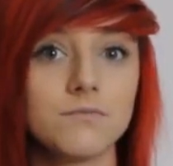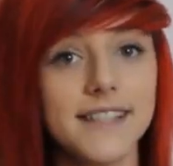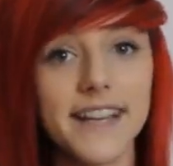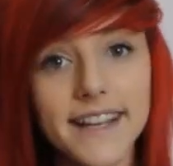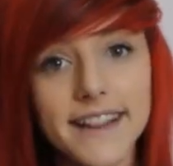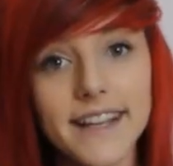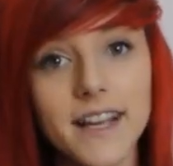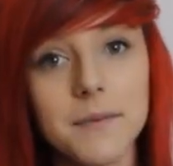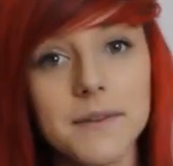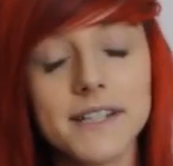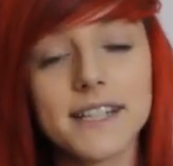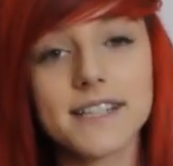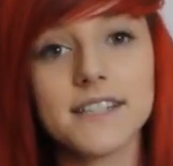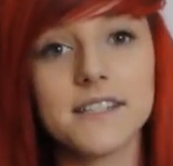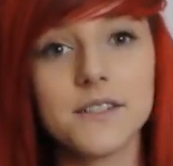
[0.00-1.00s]
Second thing I'm
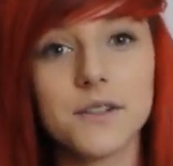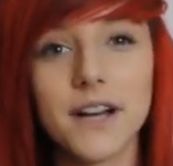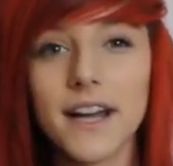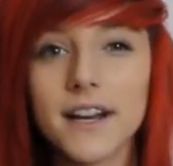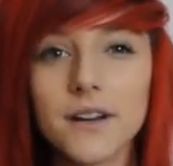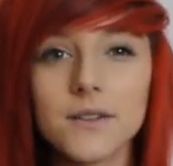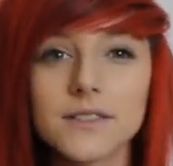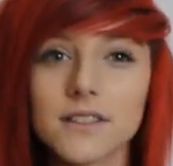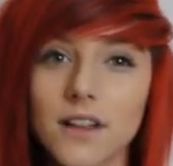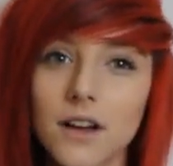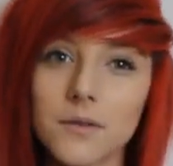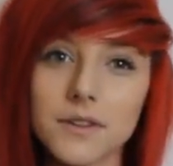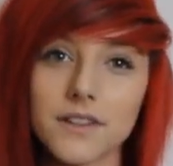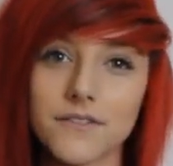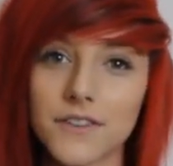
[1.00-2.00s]
addicted to kind of goes along
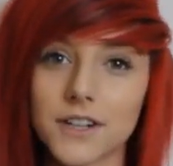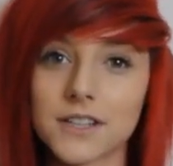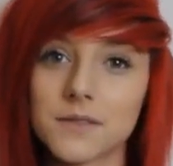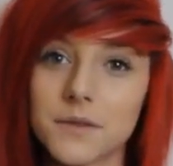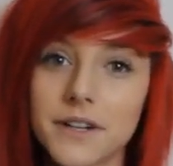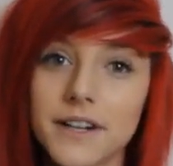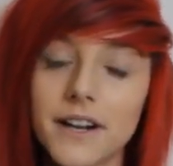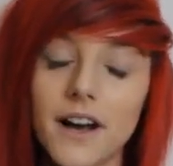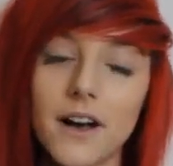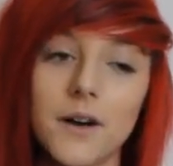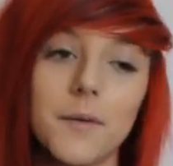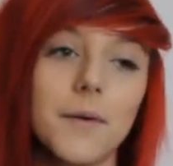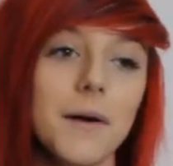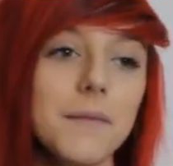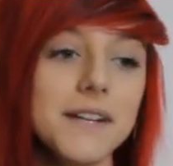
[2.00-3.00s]
with the first one.
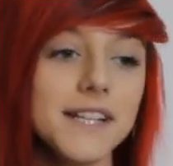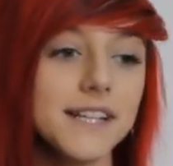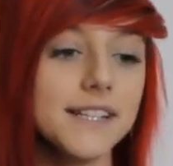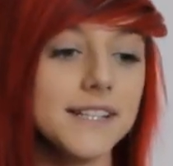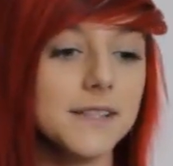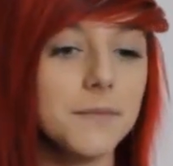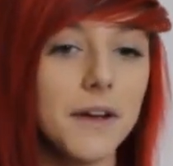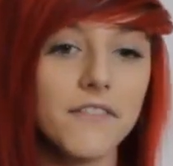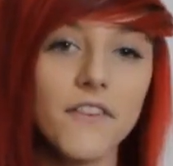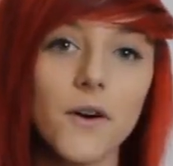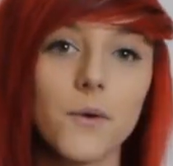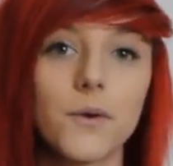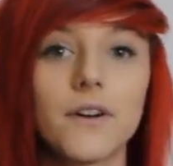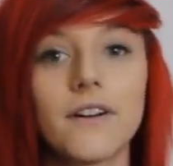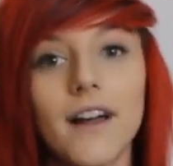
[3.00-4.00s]
I'm addicted to my
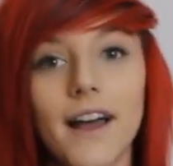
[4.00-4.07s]
phone.